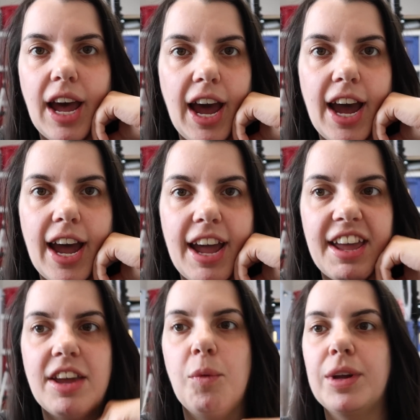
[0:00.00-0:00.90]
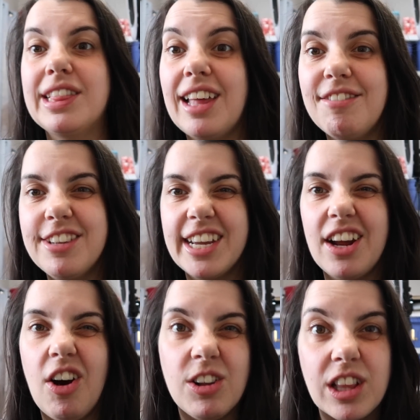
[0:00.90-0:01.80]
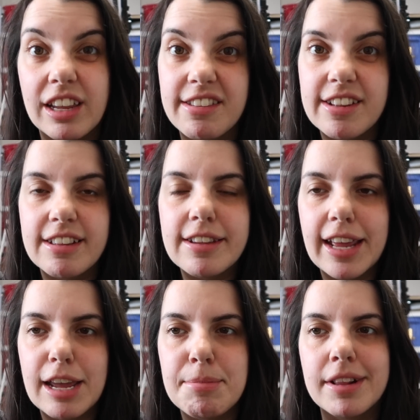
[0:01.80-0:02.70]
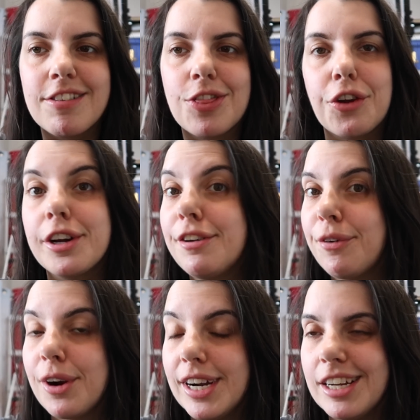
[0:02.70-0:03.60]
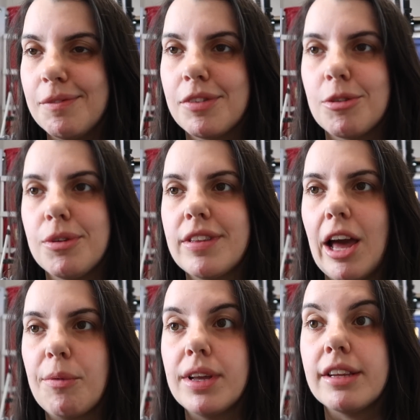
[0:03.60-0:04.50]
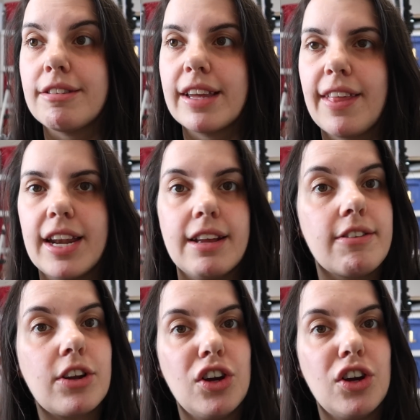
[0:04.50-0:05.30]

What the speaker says: I would love to get it all listed today, but it's 34 items, so we'll see how realistic that is.